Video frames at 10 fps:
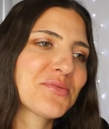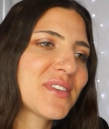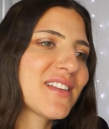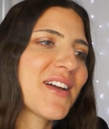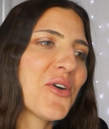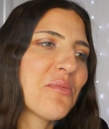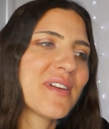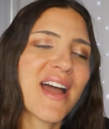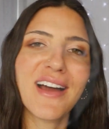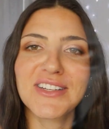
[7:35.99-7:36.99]
was really
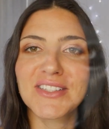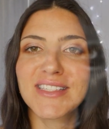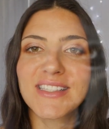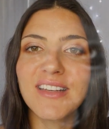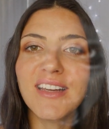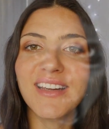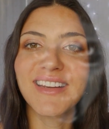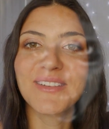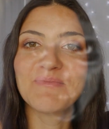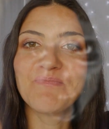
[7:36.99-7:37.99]
hoping to actually
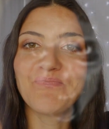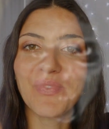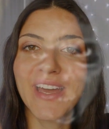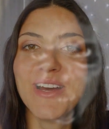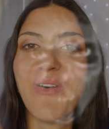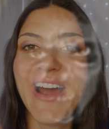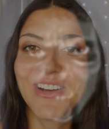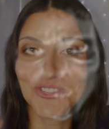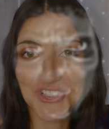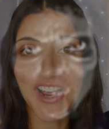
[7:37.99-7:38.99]
see
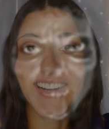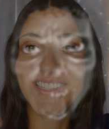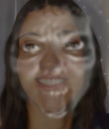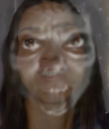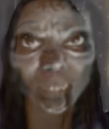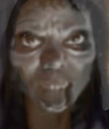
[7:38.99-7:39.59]
Michael Jackson's